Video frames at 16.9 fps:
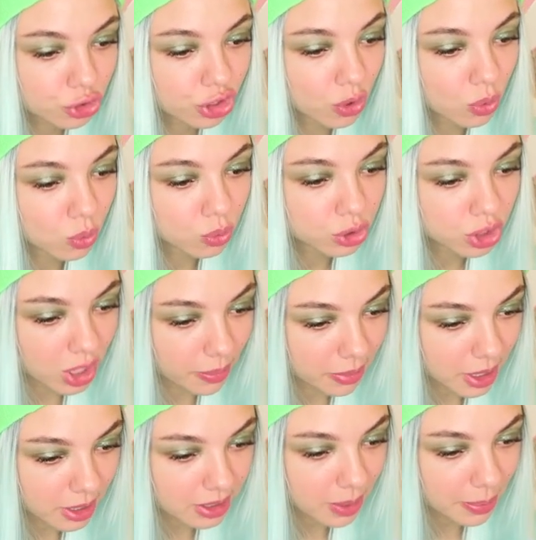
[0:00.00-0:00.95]
Only in the
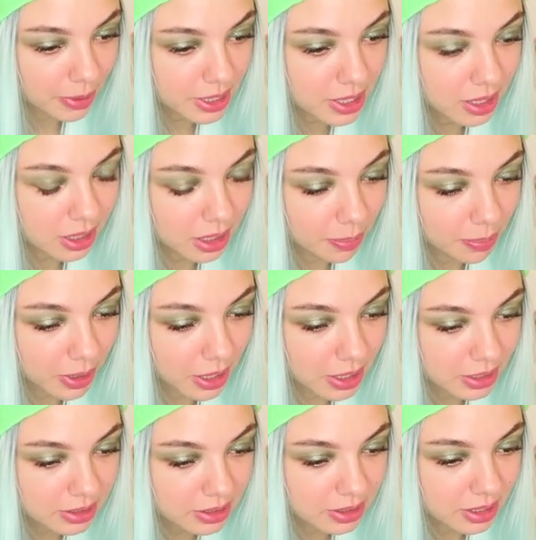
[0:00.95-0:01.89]
morning when the
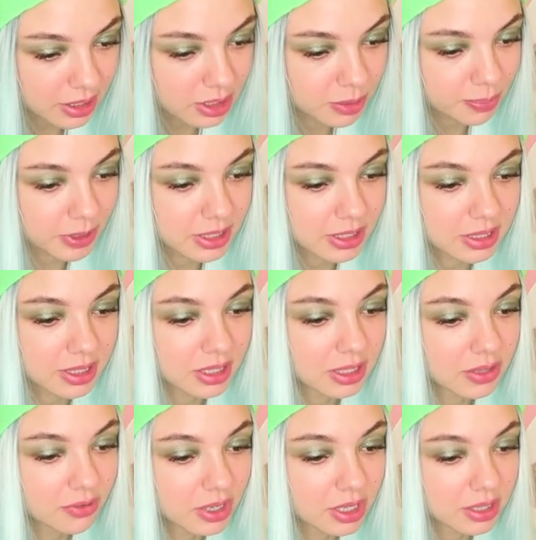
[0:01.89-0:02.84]
police arrived, Anne
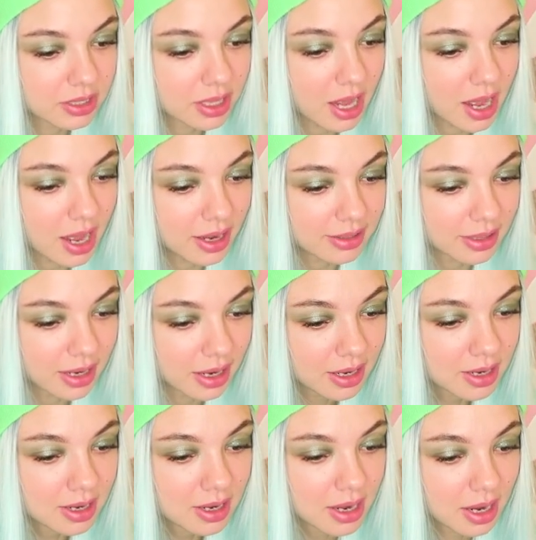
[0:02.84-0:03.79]
crawled out from
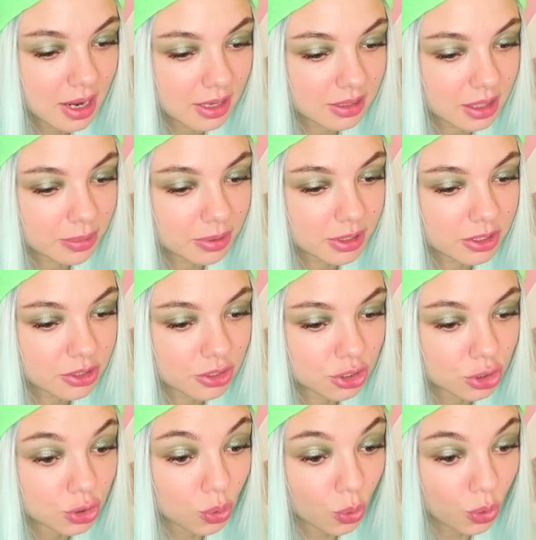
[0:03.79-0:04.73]
under the stage.
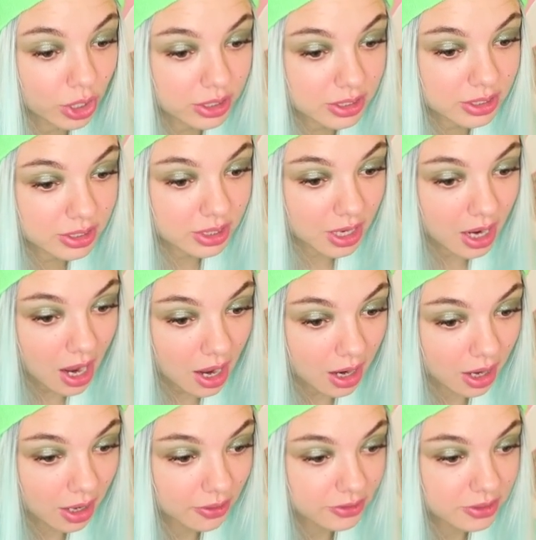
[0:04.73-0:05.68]
She was grey
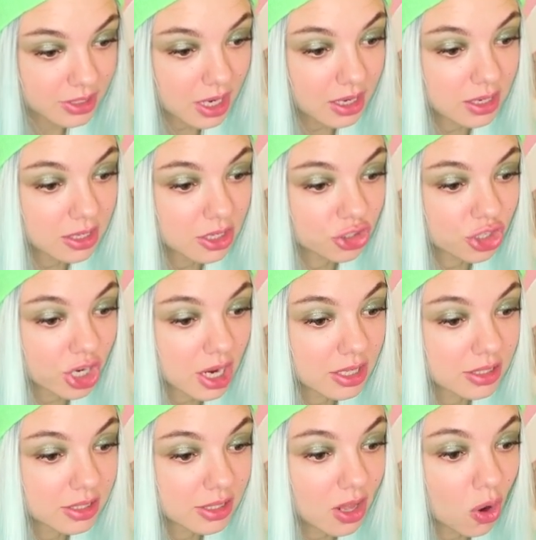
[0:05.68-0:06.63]
with fear. The
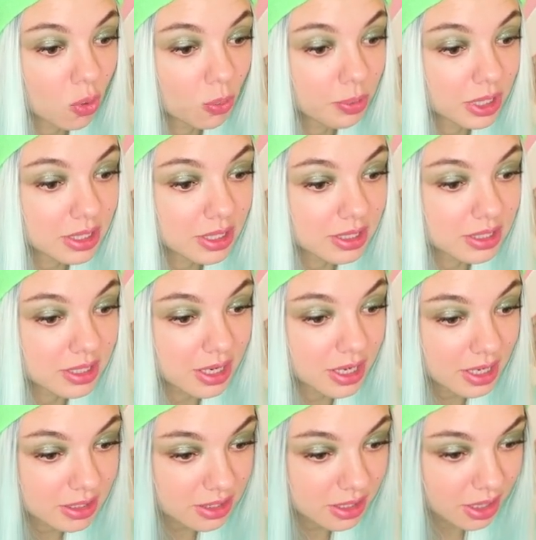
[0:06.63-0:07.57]
bodies of the murdered
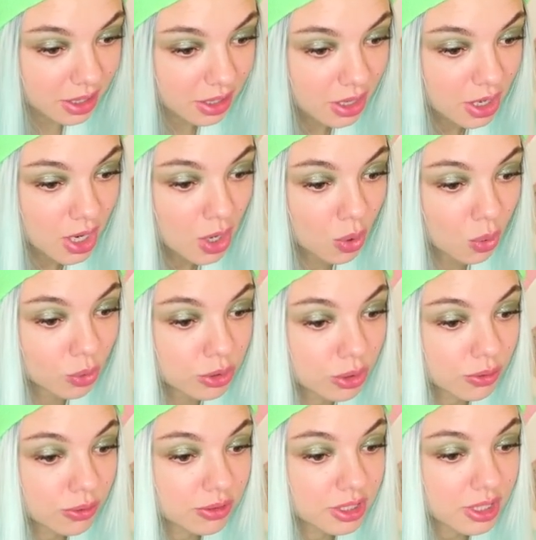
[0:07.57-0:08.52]
spectators were lying
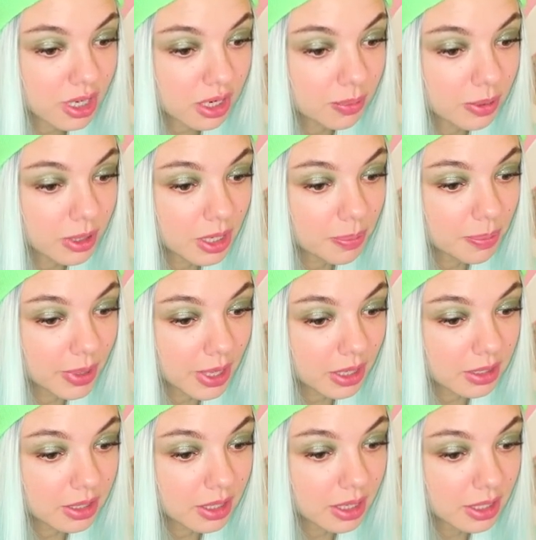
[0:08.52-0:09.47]
in the hall. They
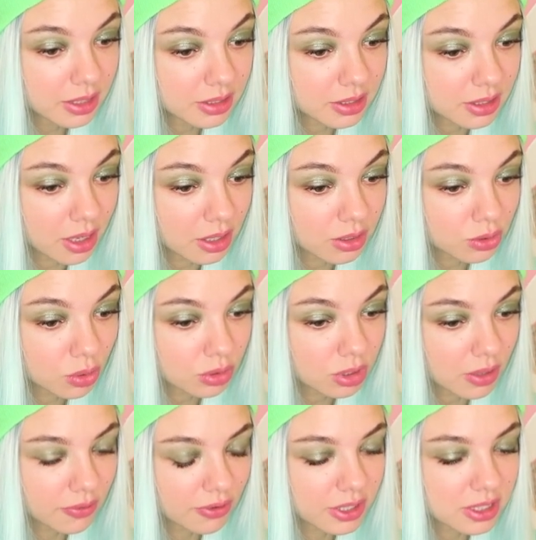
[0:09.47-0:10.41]
all had white
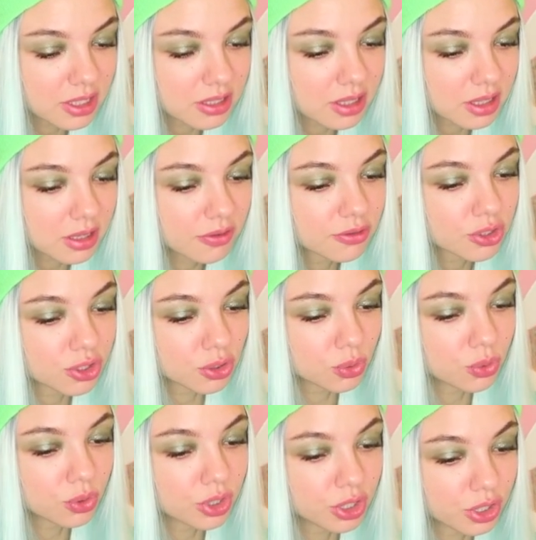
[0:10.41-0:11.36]
faces. Someone had
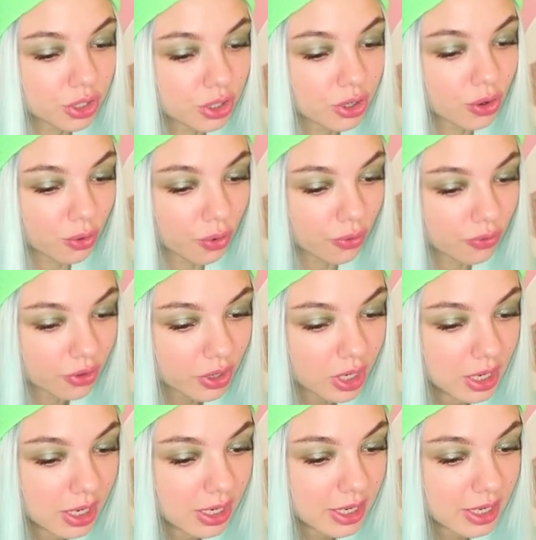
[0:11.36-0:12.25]
sucked all their blood.